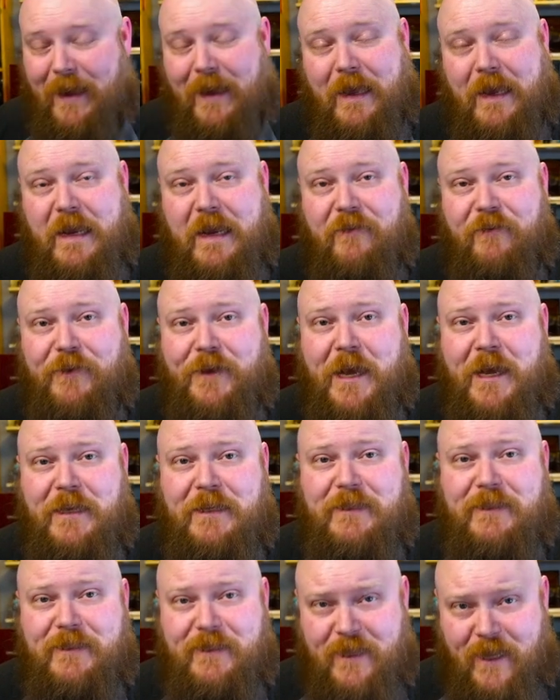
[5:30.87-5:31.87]
I have
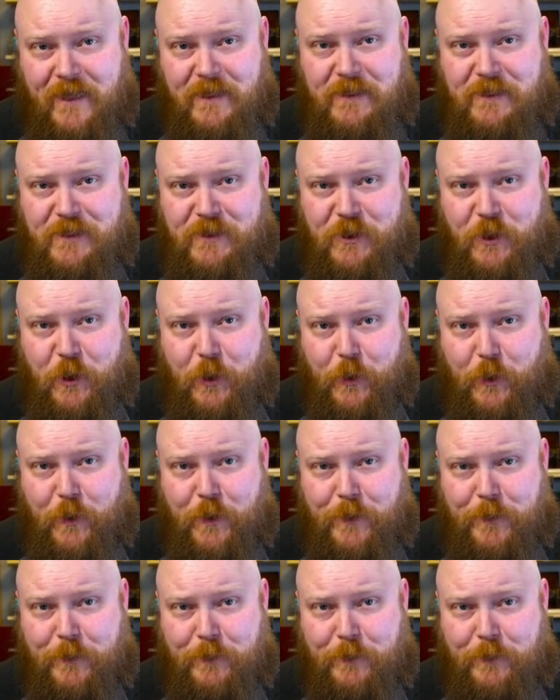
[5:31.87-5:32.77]
not done so.